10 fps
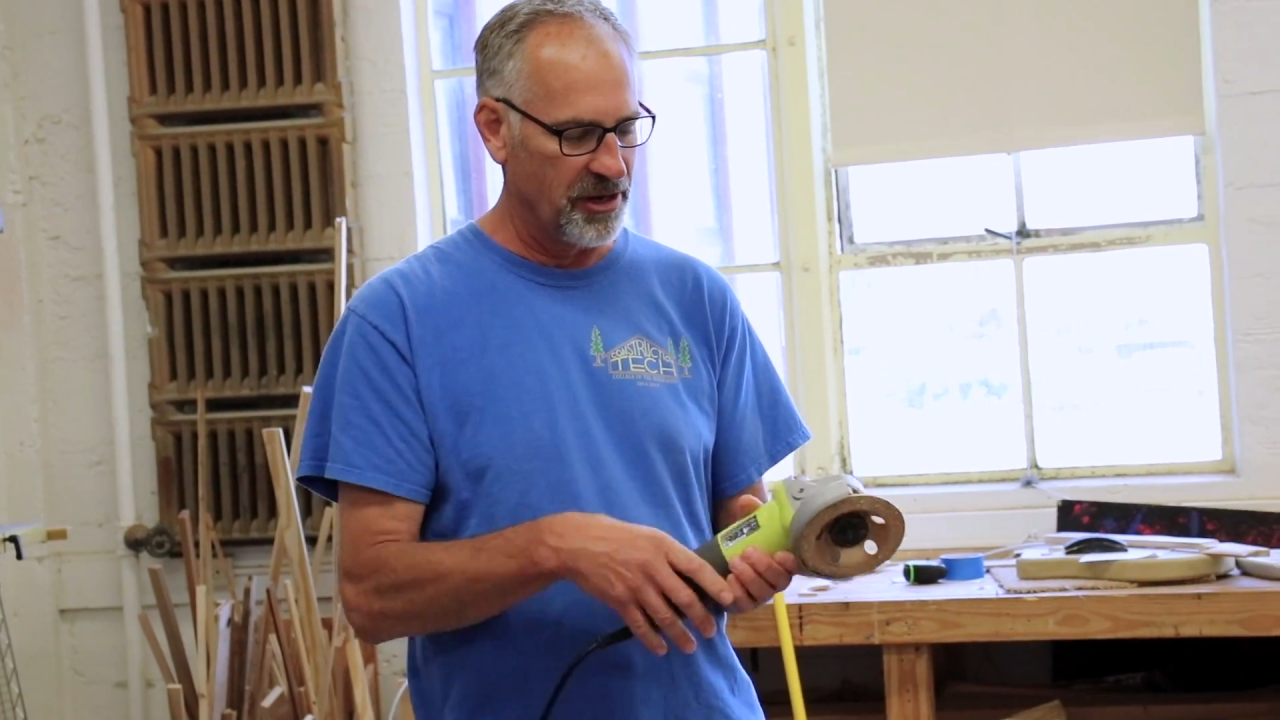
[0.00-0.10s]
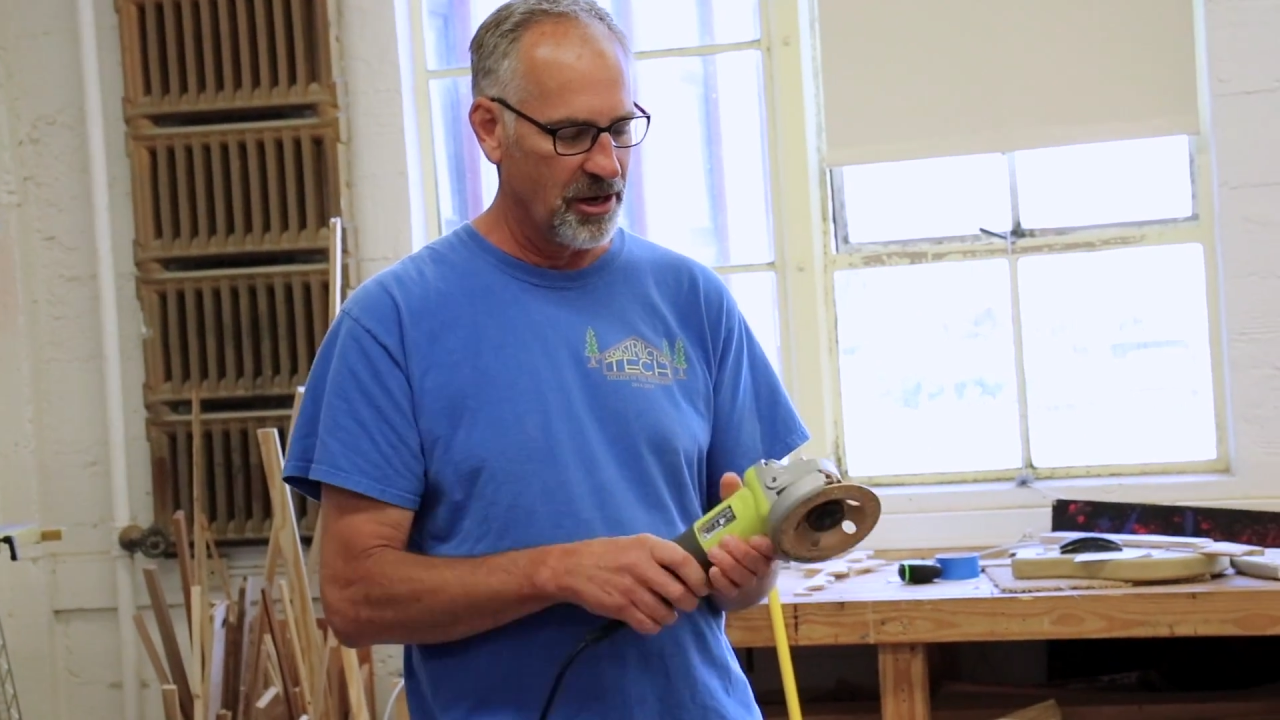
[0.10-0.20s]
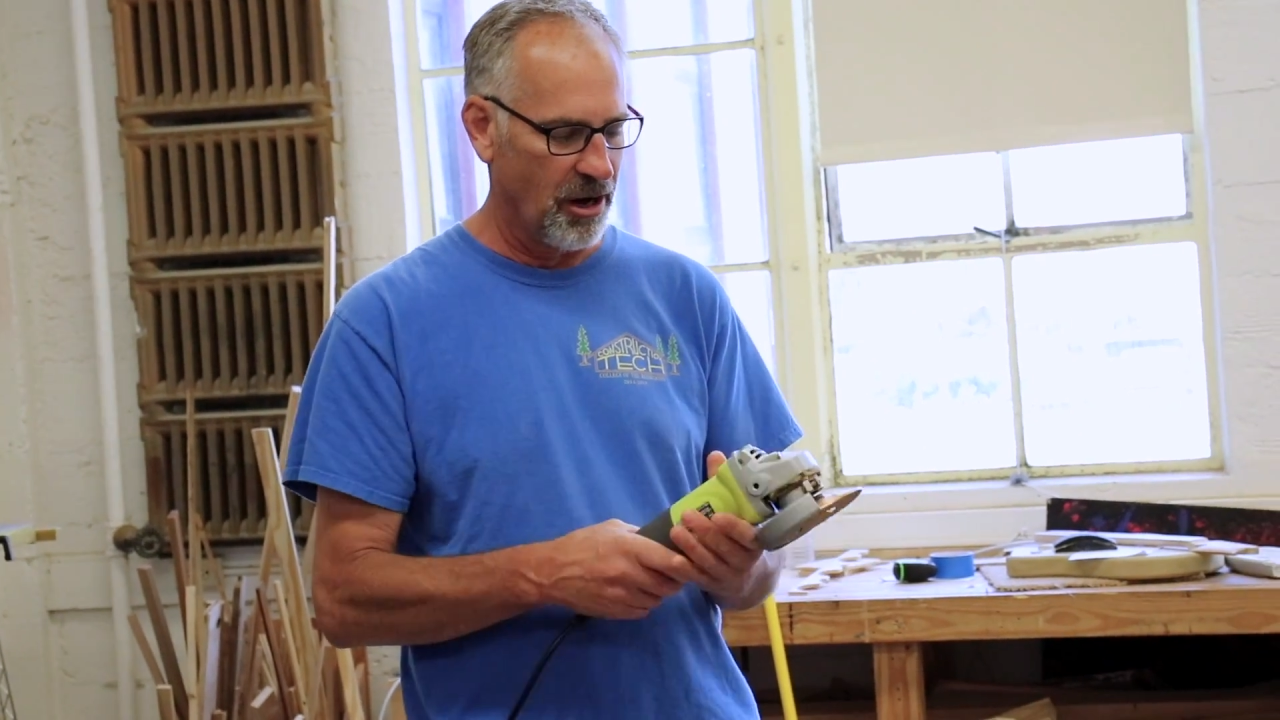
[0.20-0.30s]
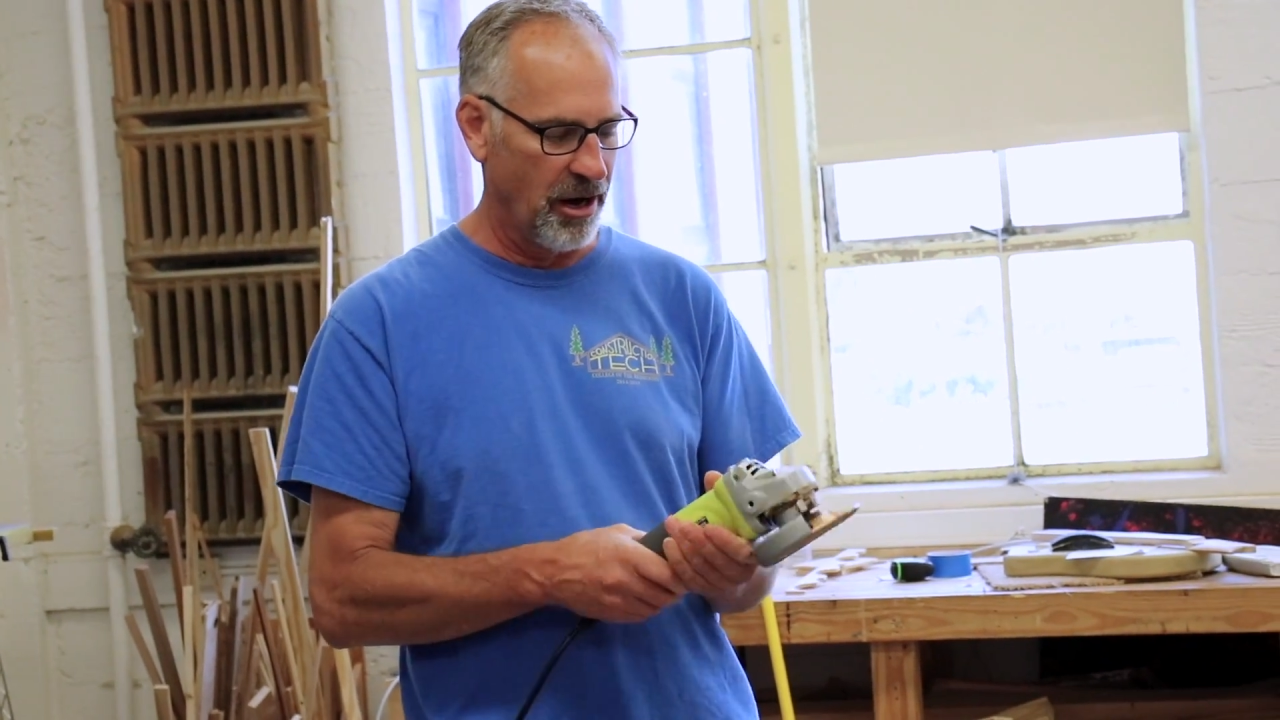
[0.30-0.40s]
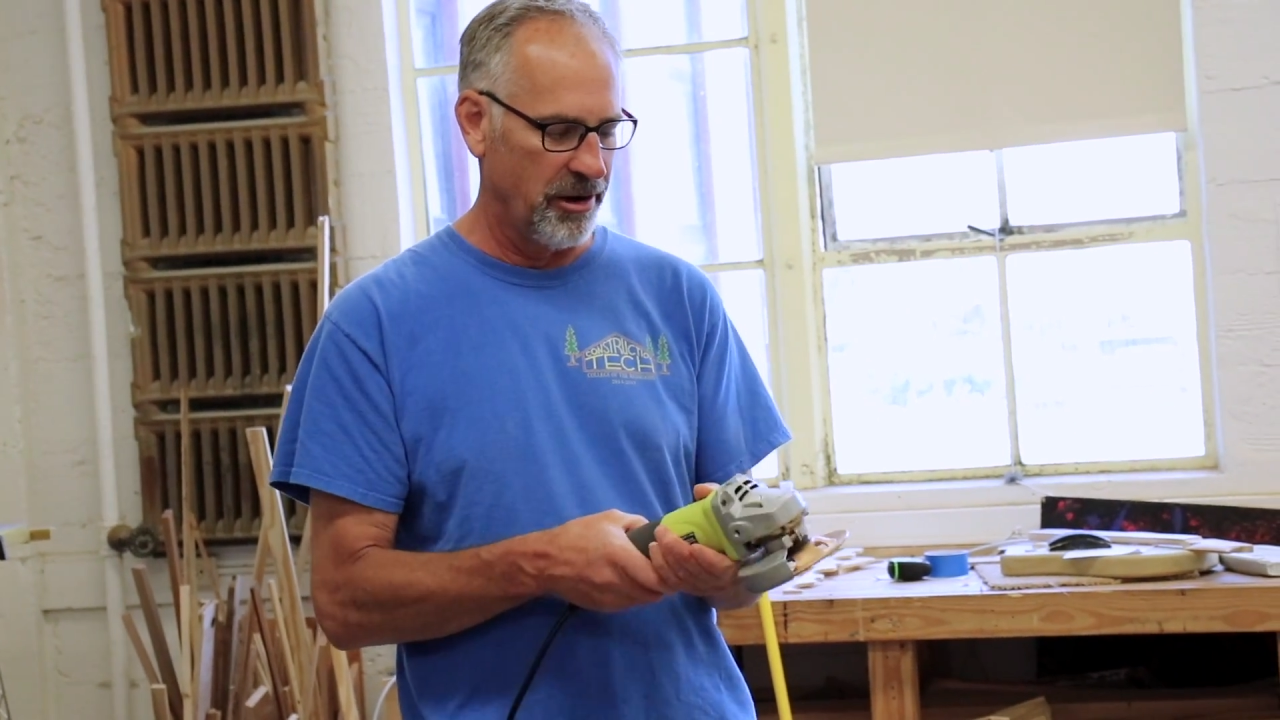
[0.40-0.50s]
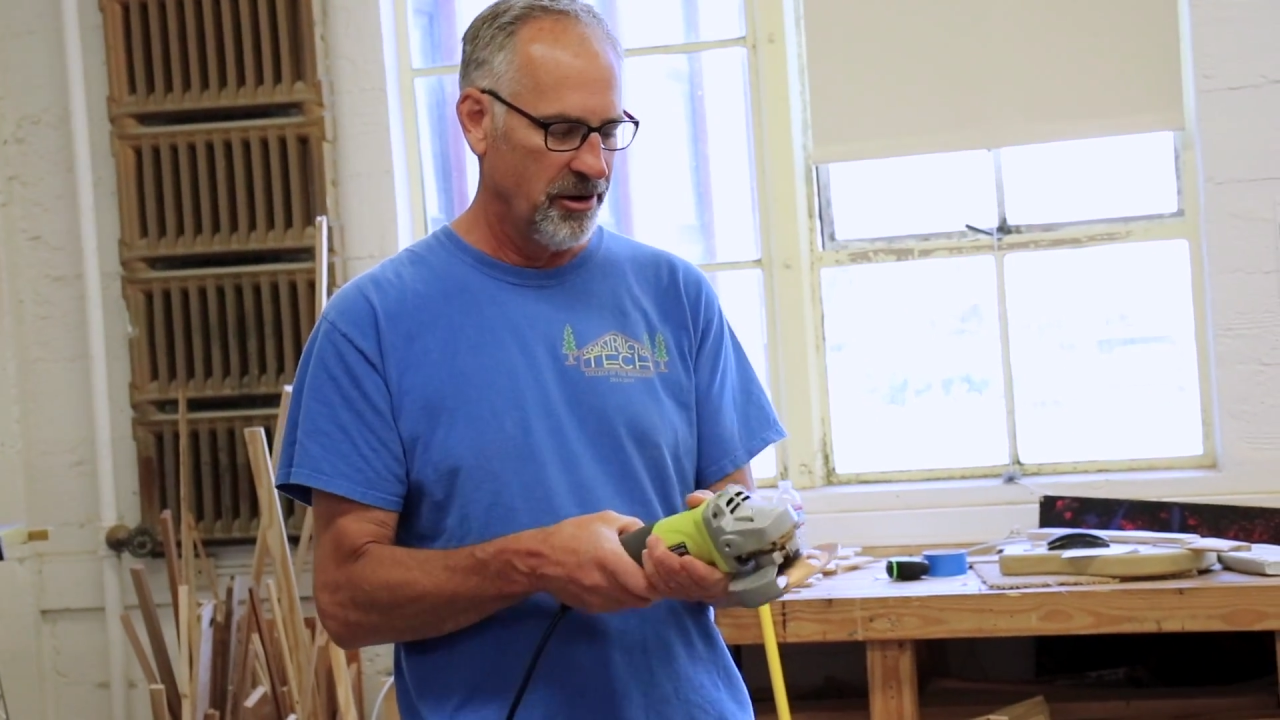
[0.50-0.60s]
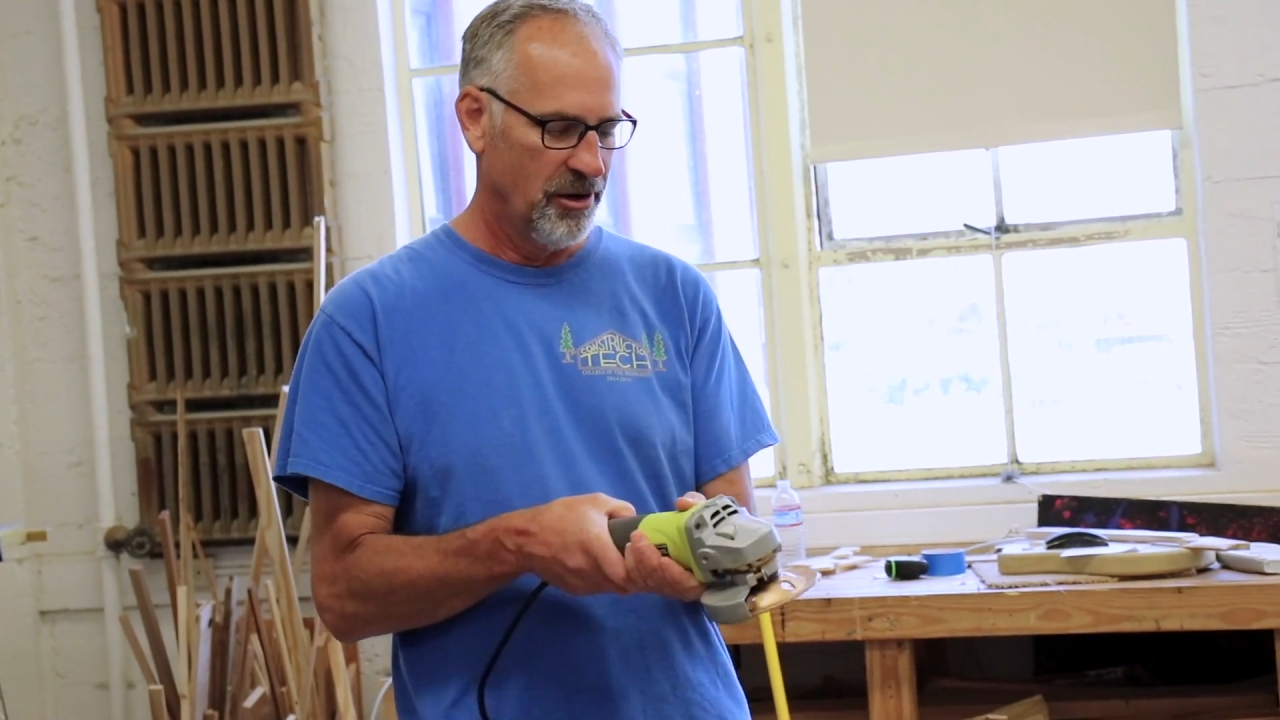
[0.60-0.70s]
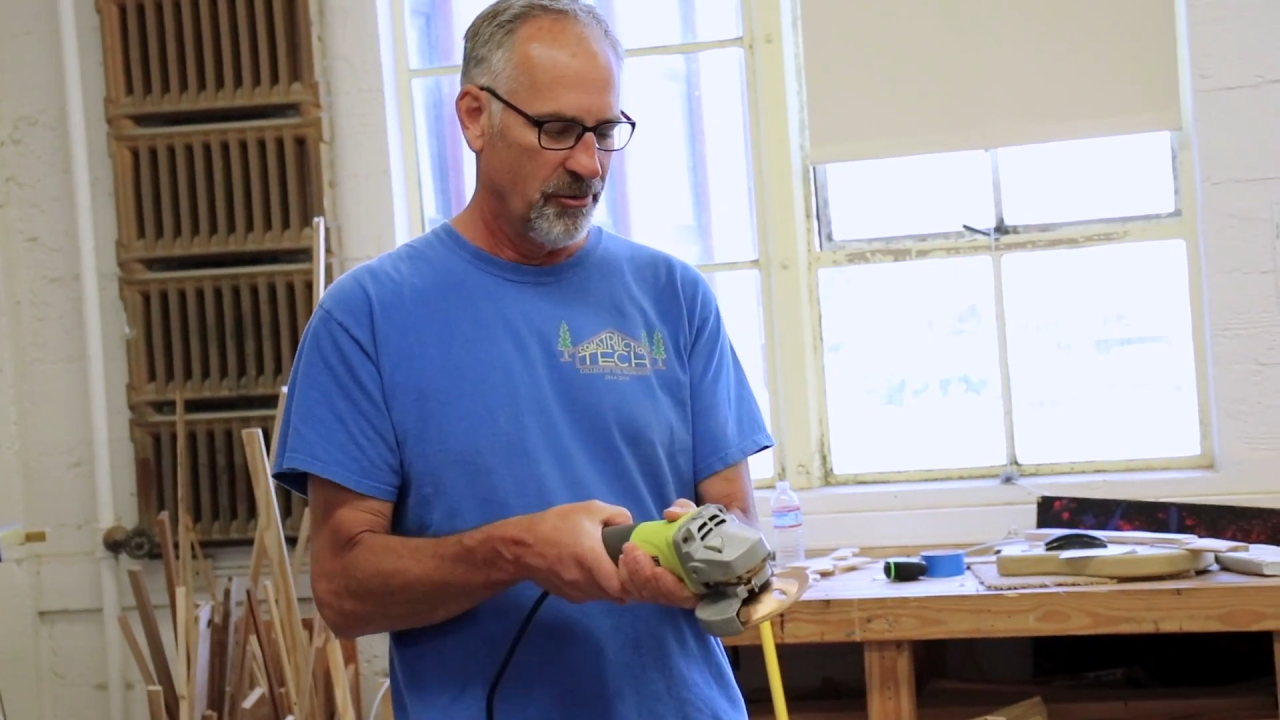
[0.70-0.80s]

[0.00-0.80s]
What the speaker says: guard